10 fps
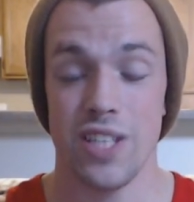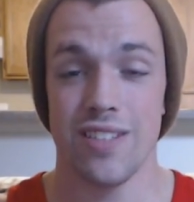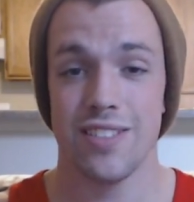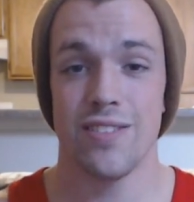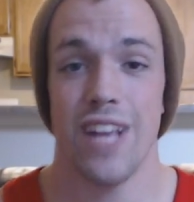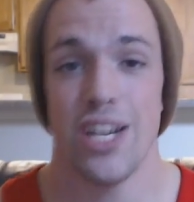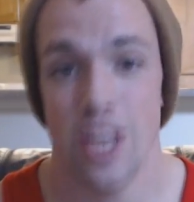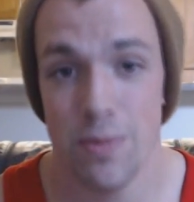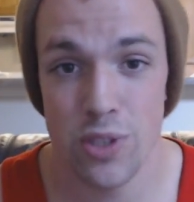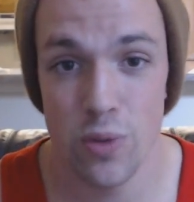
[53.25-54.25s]
This is Flash
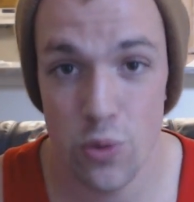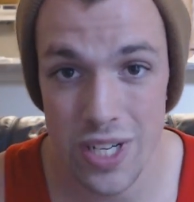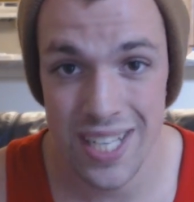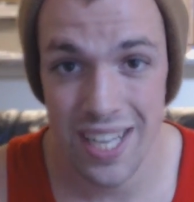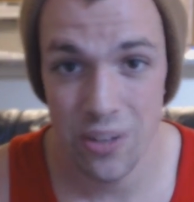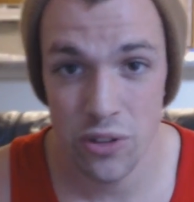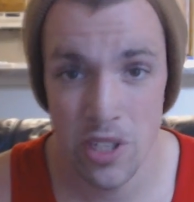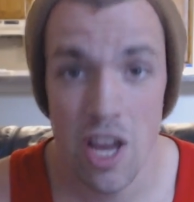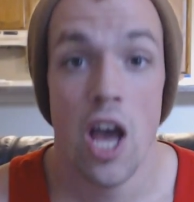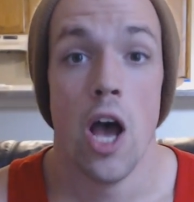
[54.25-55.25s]
episode 3 titled
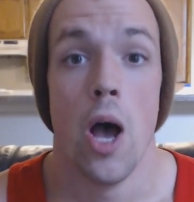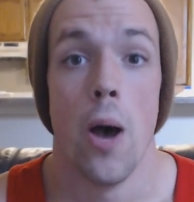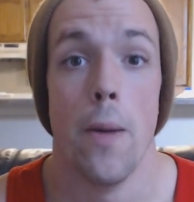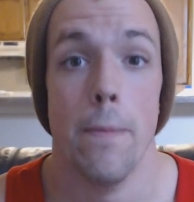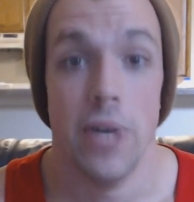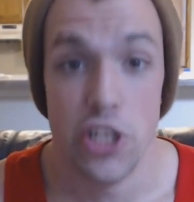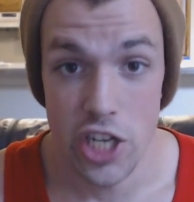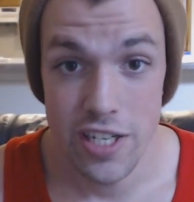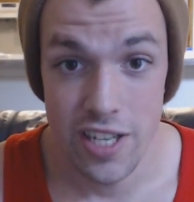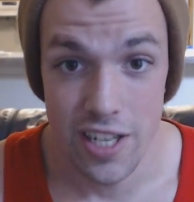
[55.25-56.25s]

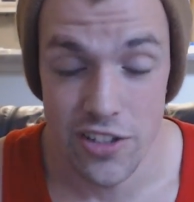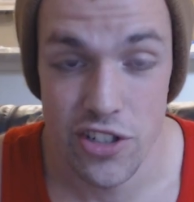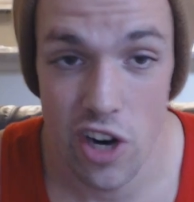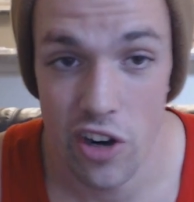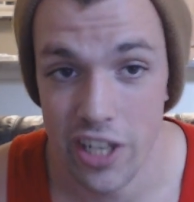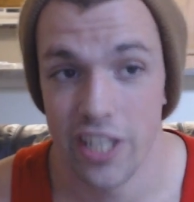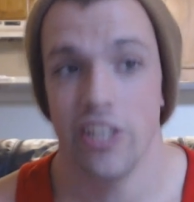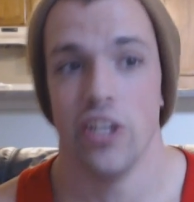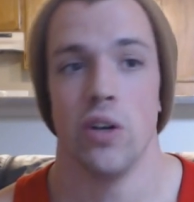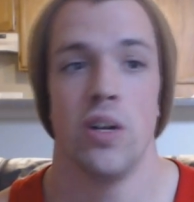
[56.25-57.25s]
Magenta, starring,